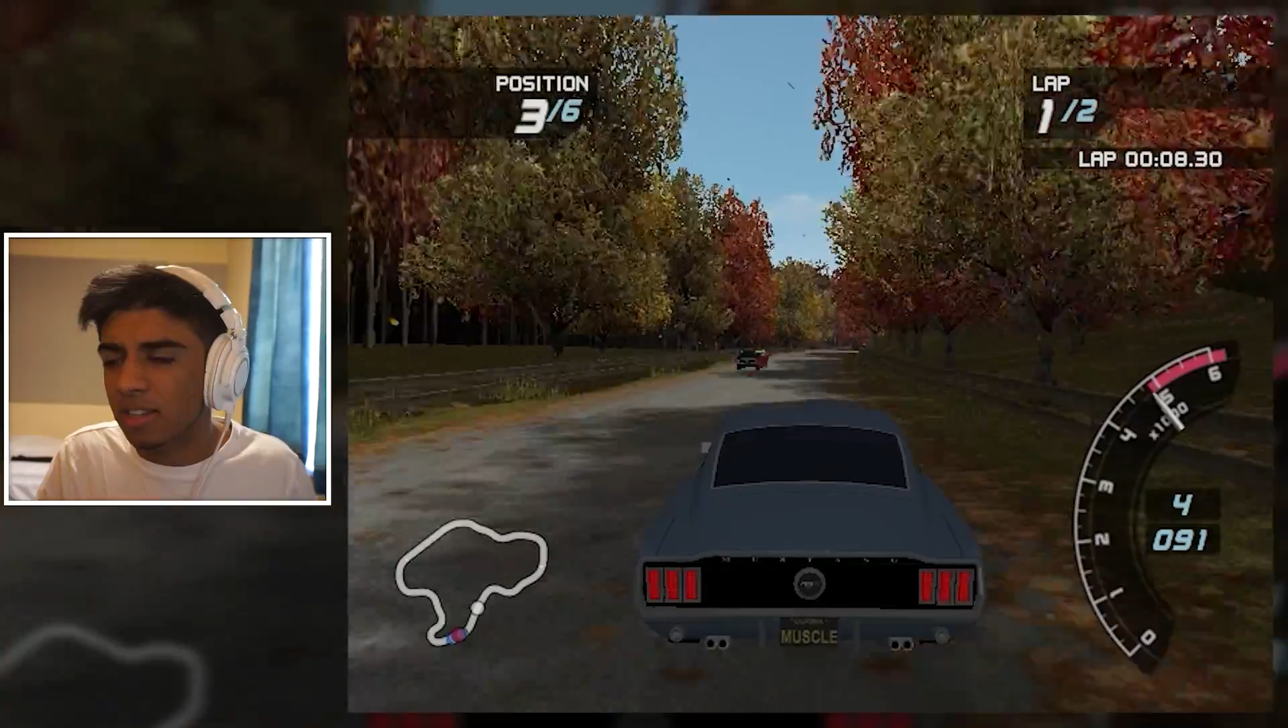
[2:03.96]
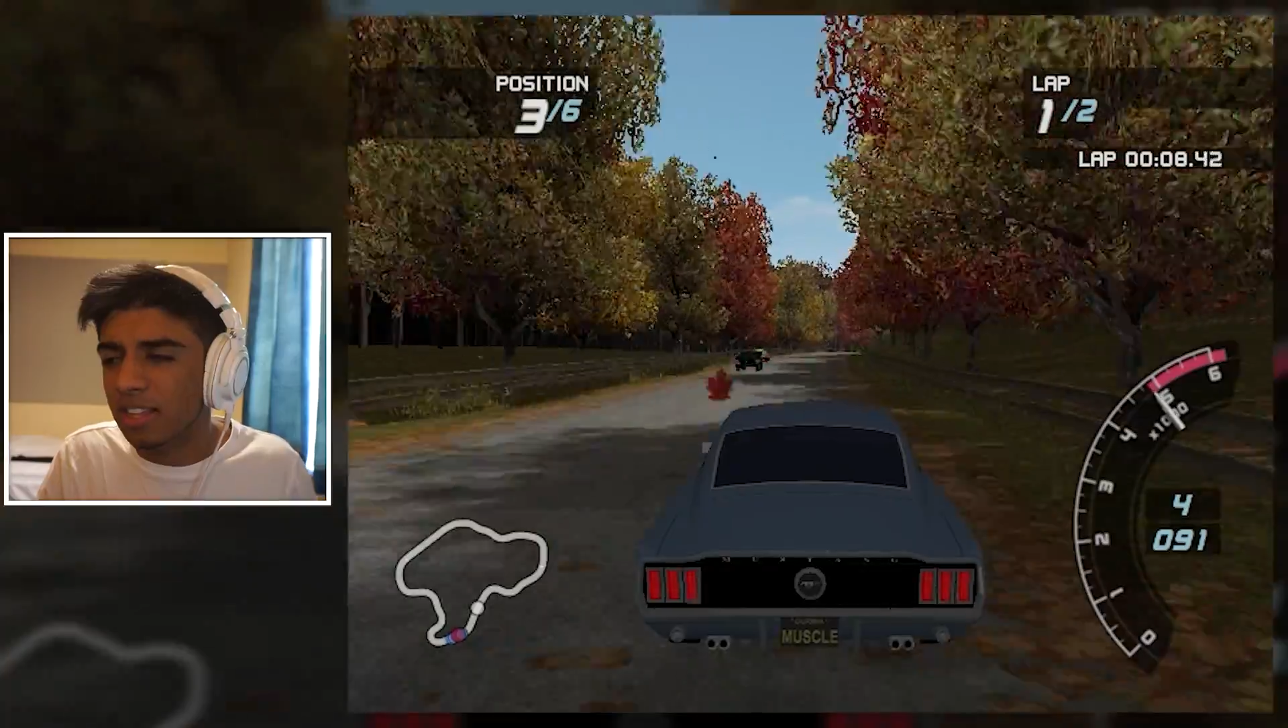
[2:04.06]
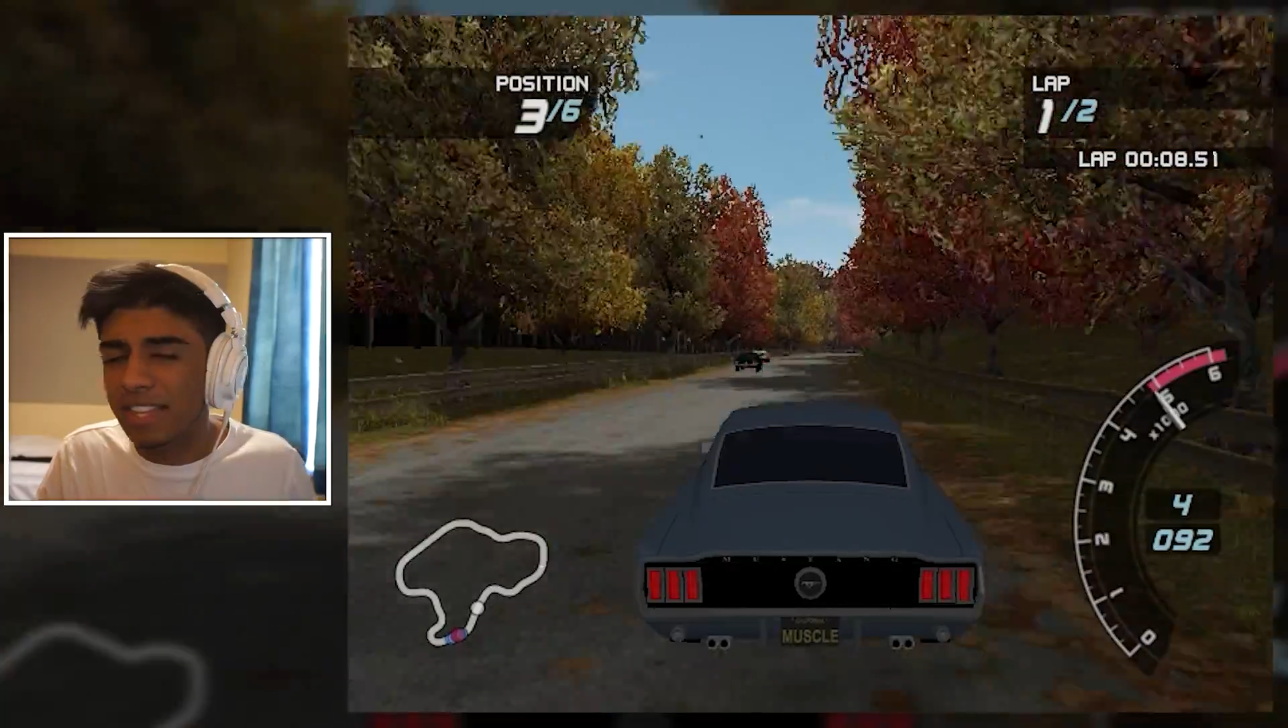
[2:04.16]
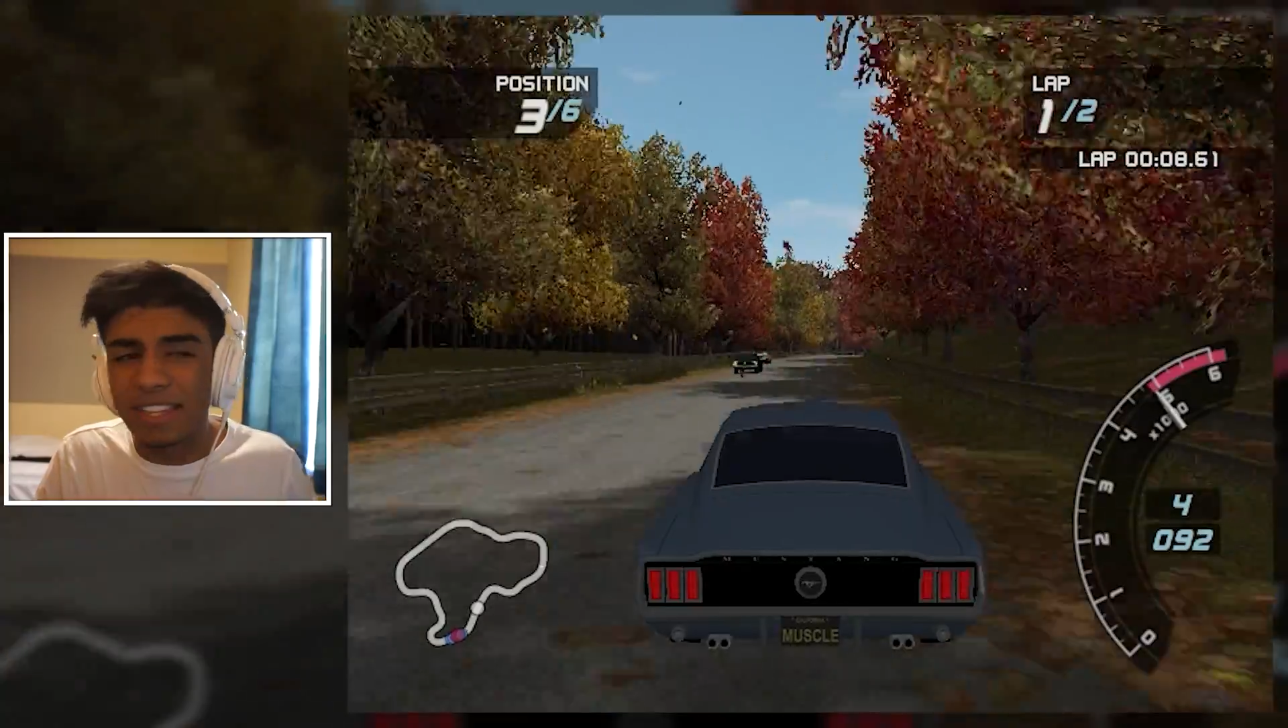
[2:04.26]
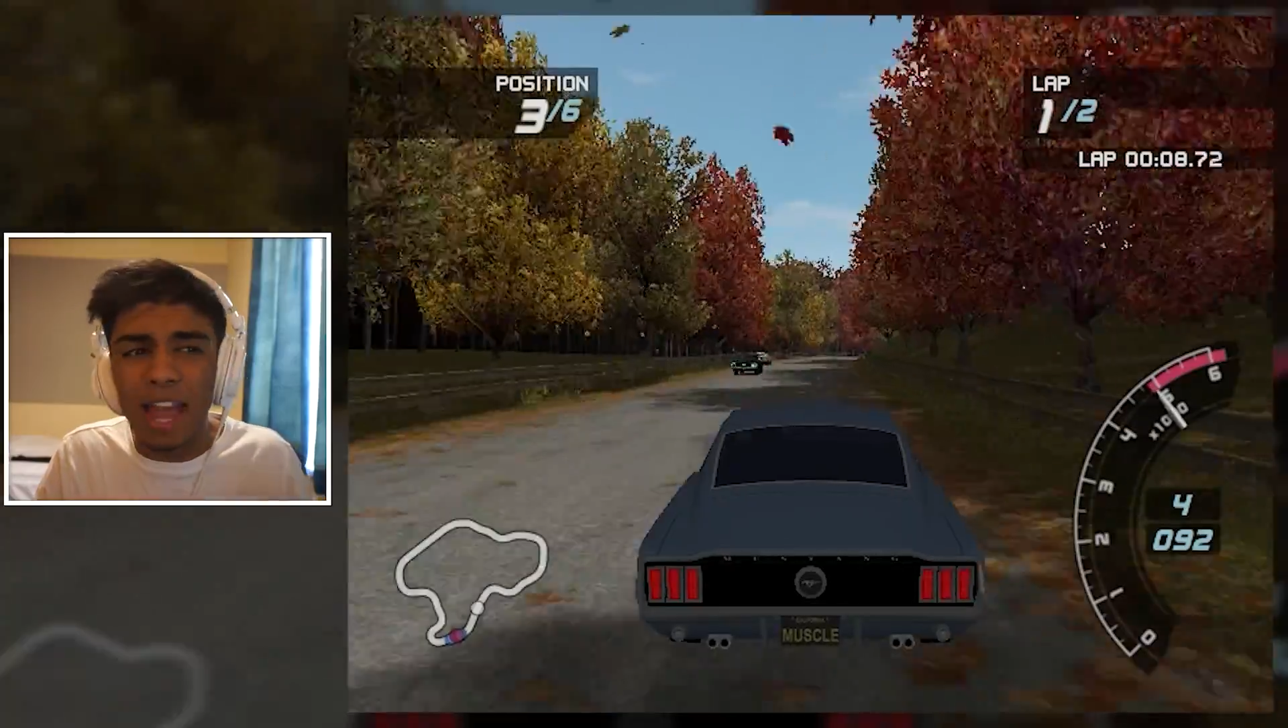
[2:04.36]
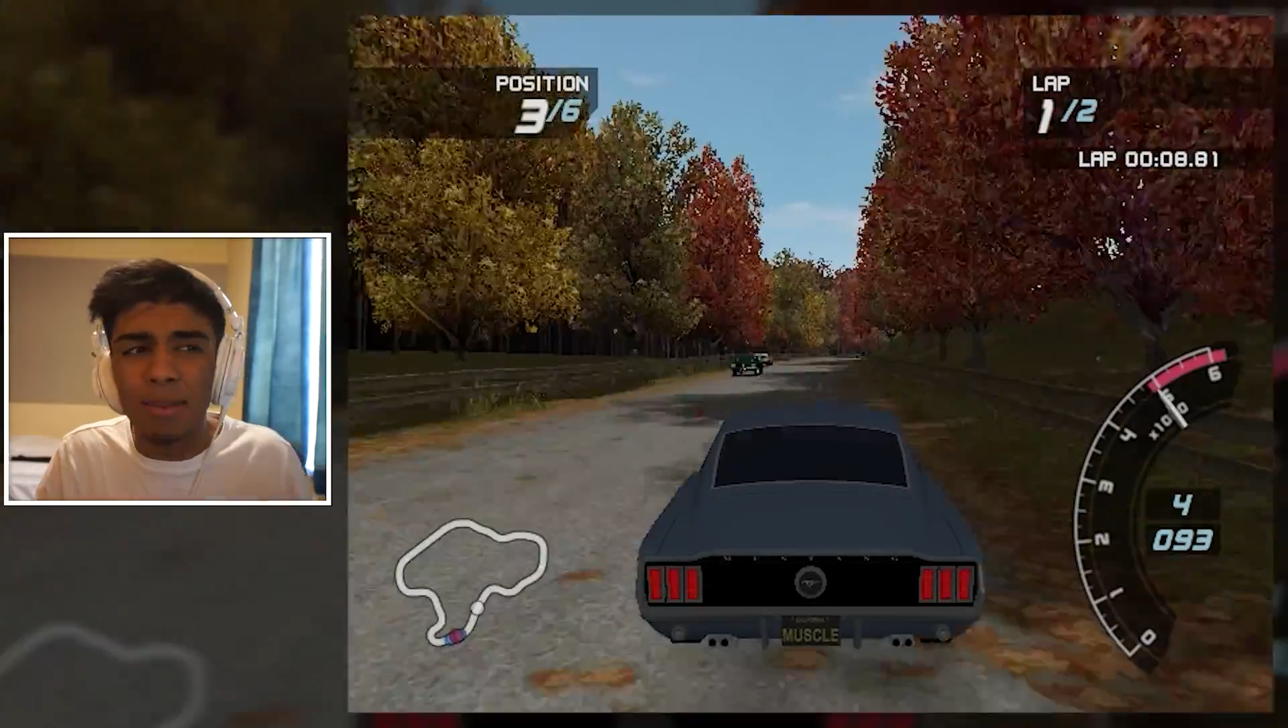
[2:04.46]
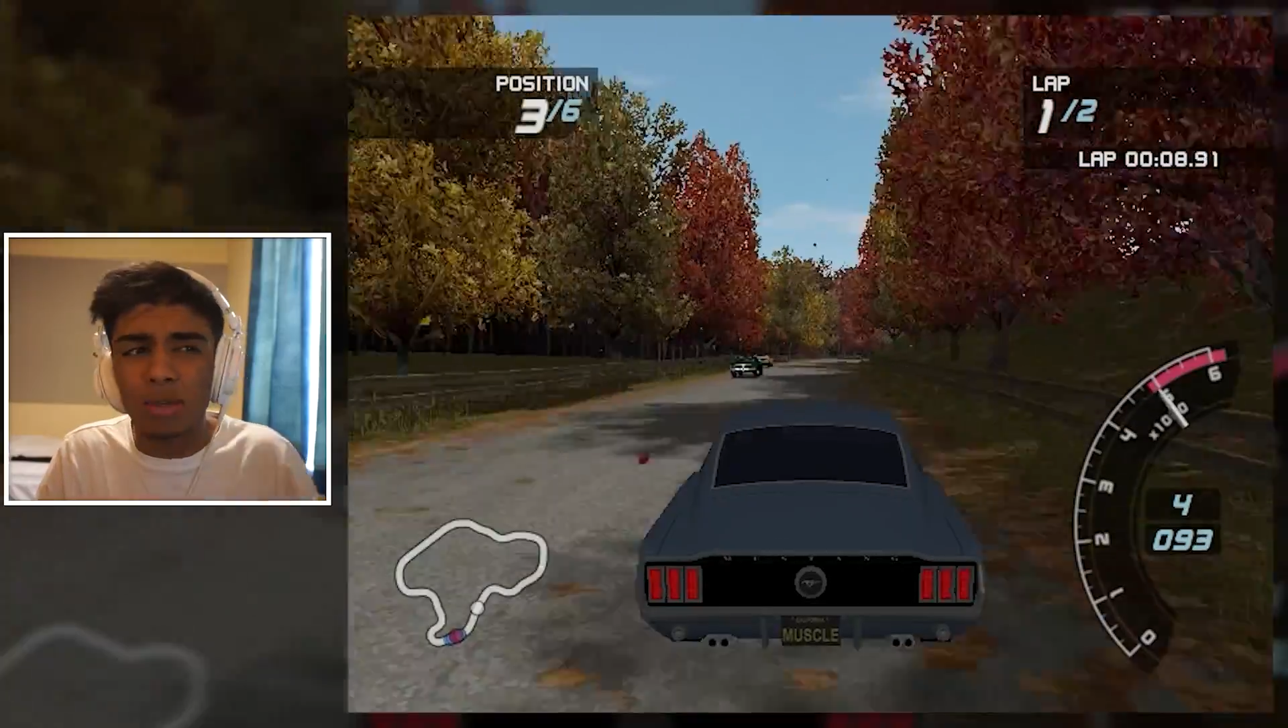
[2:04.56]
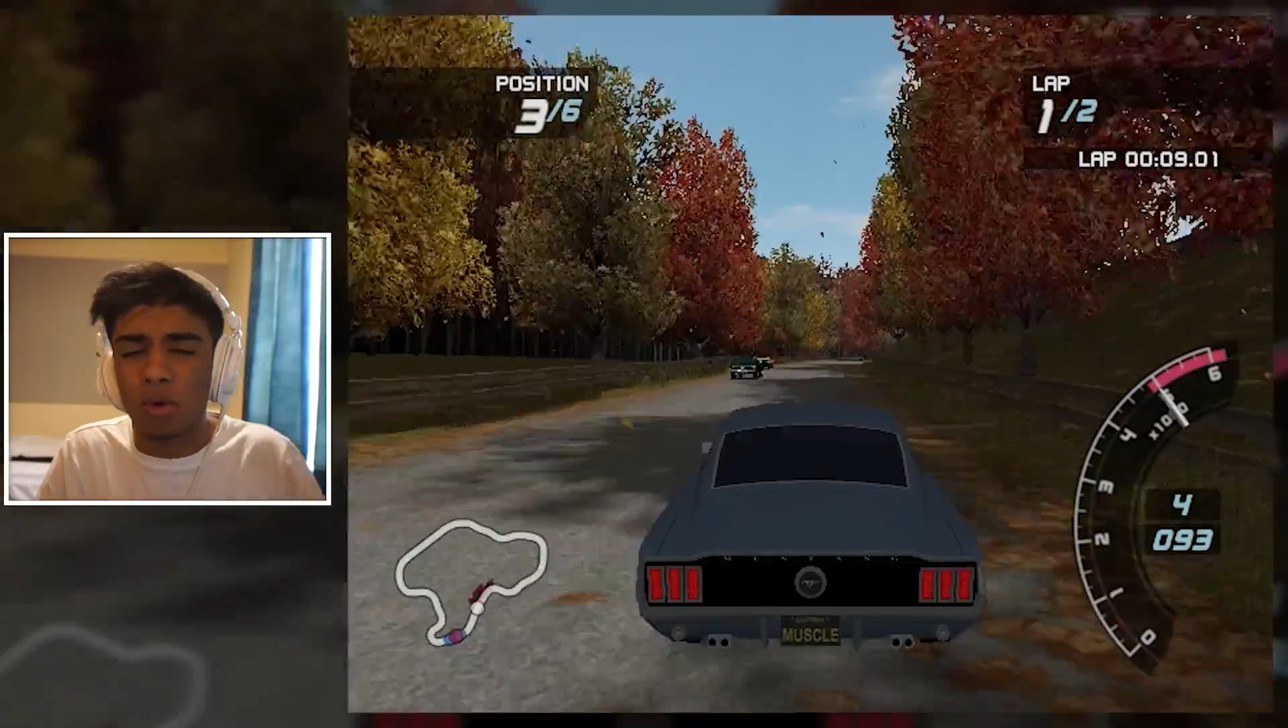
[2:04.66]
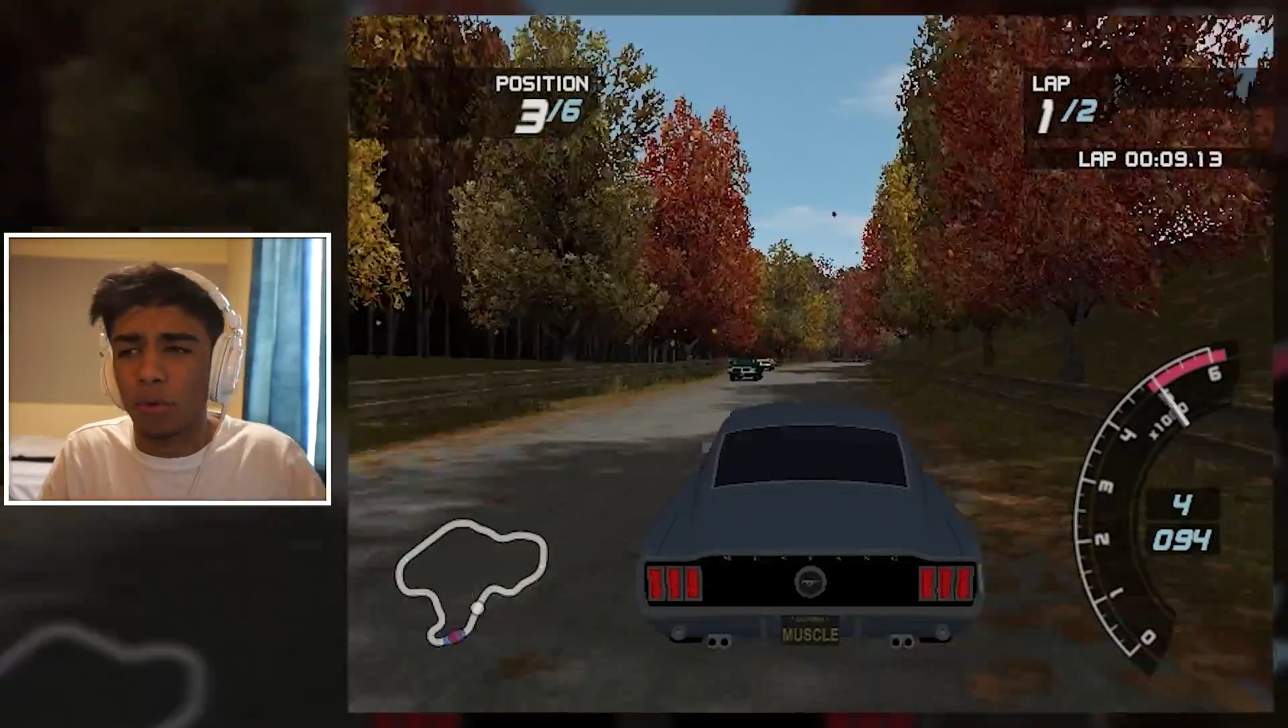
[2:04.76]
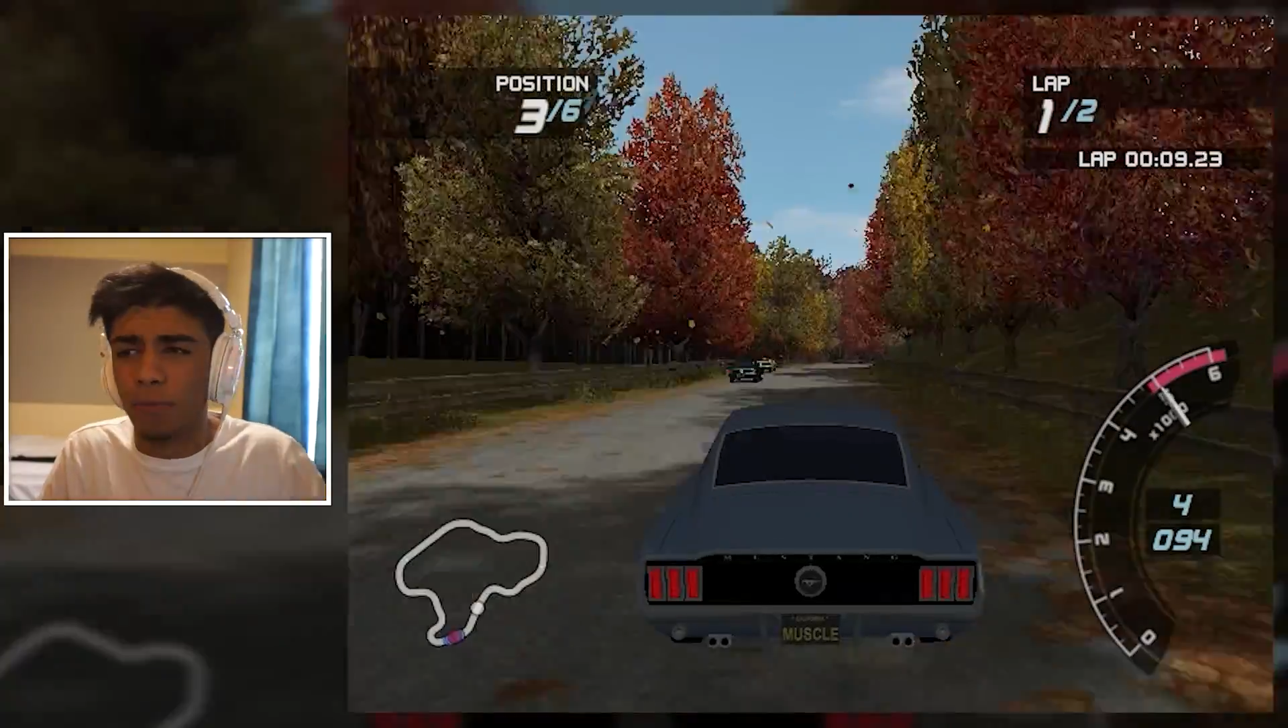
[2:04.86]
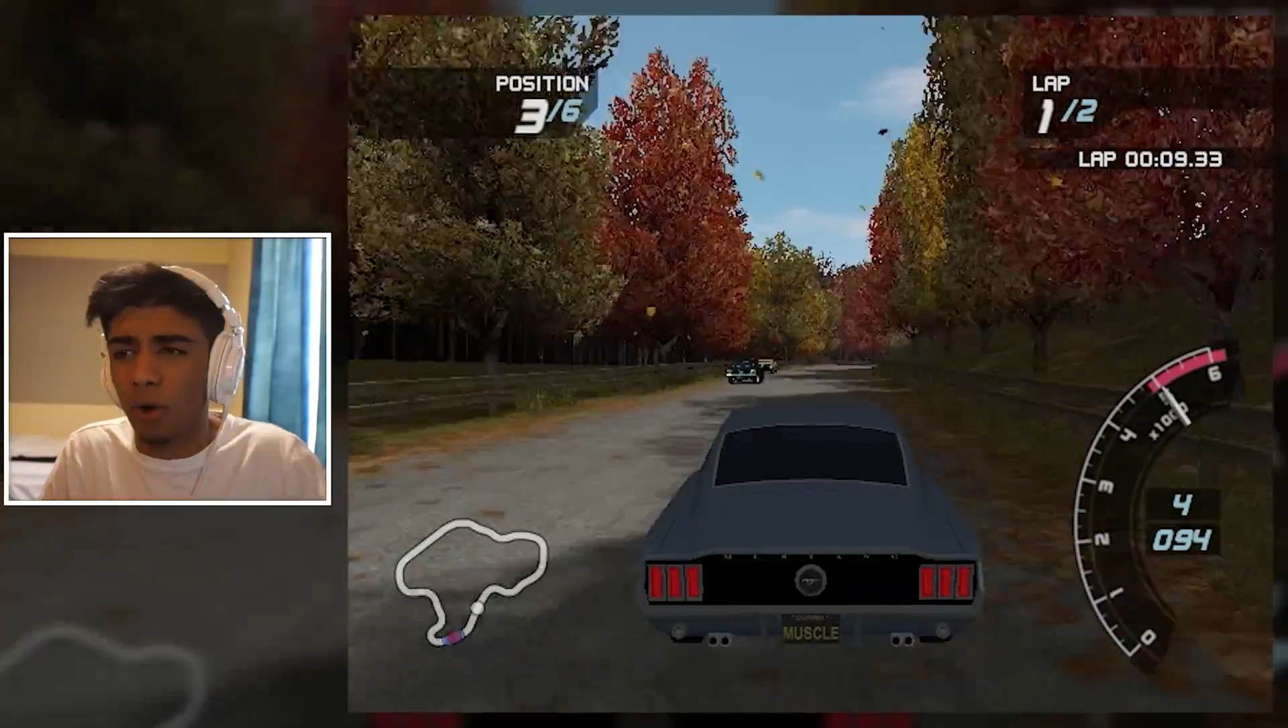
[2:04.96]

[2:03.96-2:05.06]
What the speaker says: So this game is called